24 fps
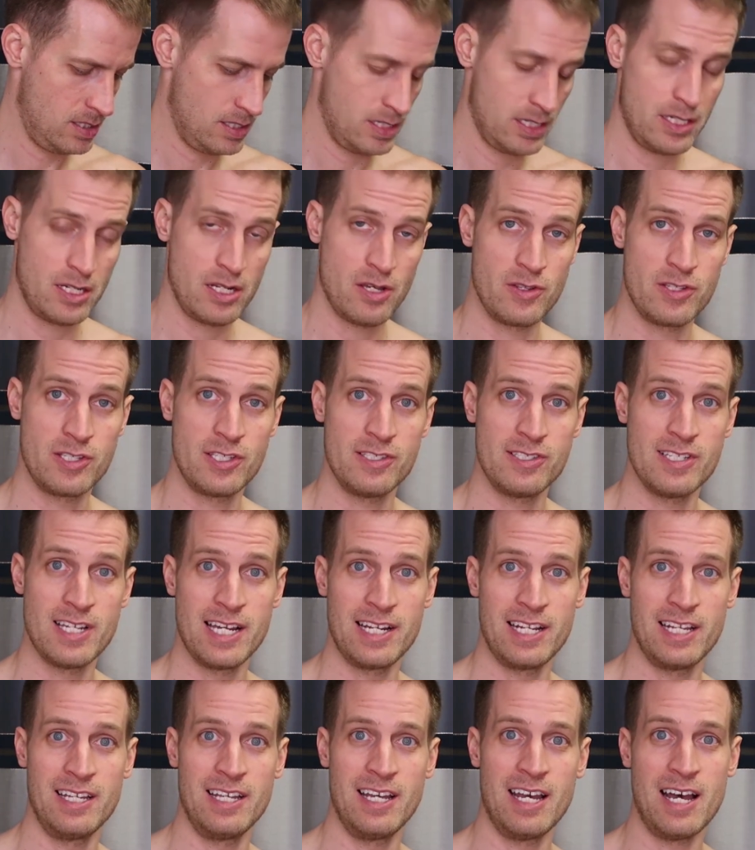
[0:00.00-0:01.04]
I know this is
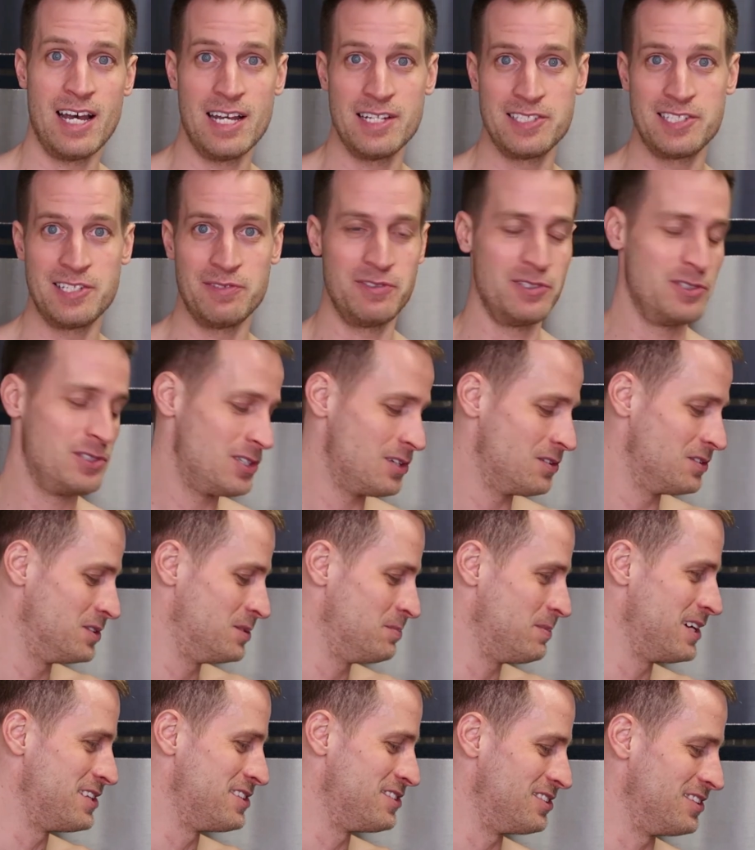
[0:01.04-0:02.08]
not a Hantafuko
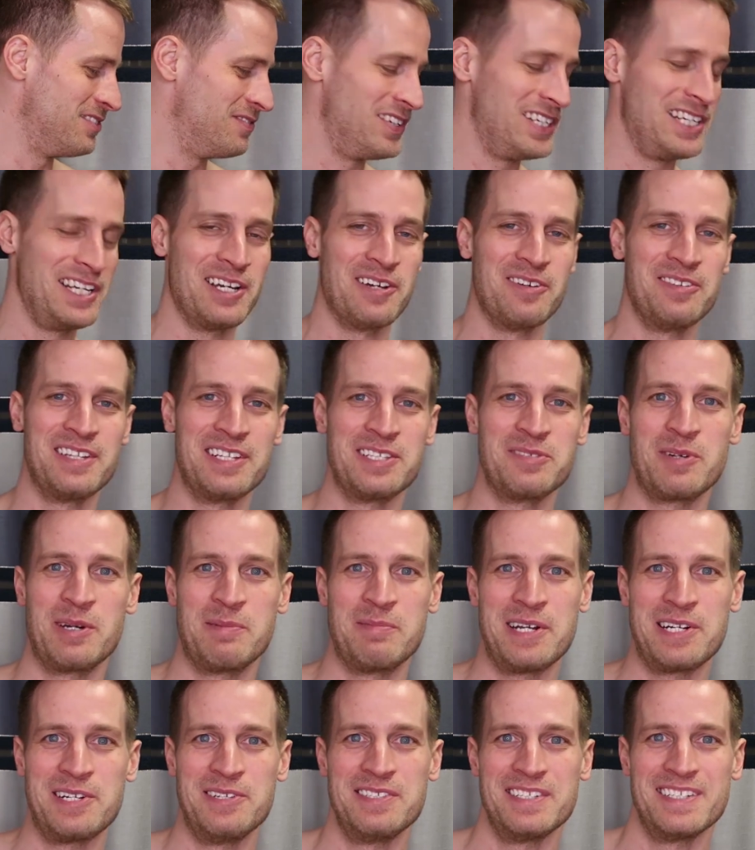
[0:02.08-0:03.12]
sponsored video, that's why
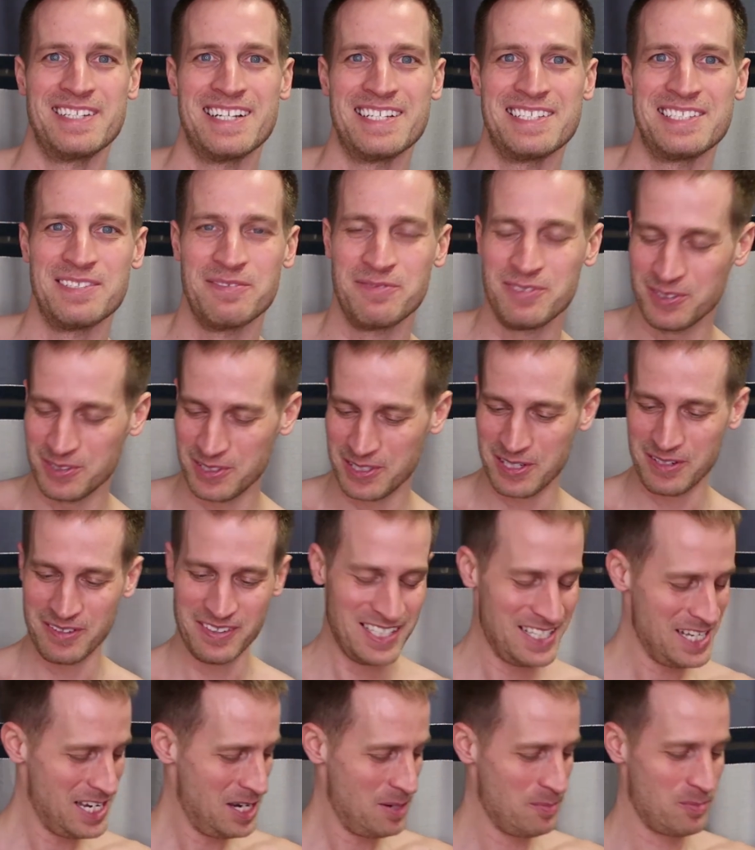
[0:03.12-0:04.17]
I'm not using
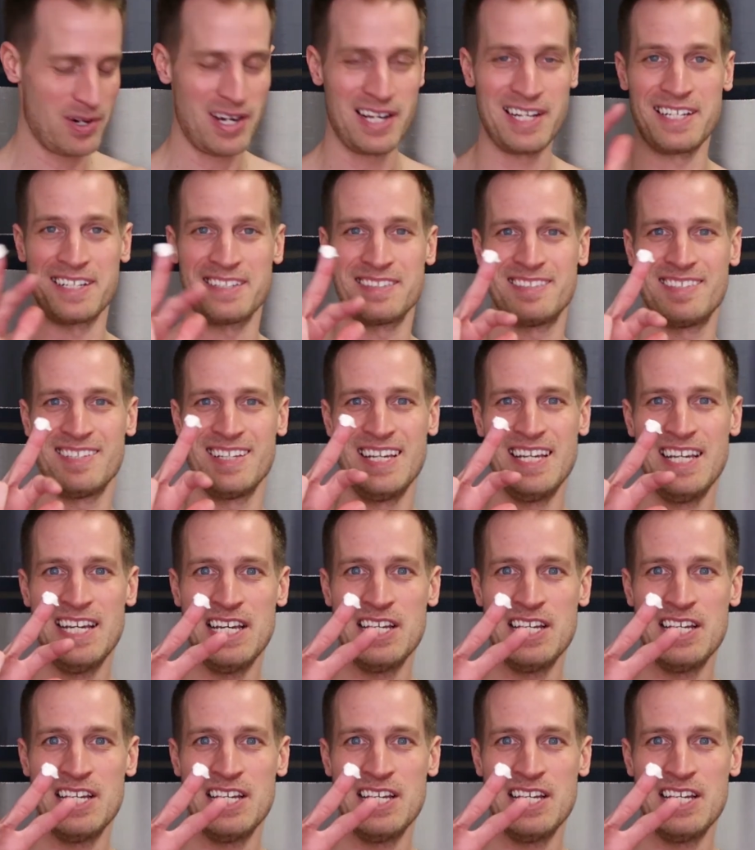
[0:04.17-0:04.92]
Hantafuko products.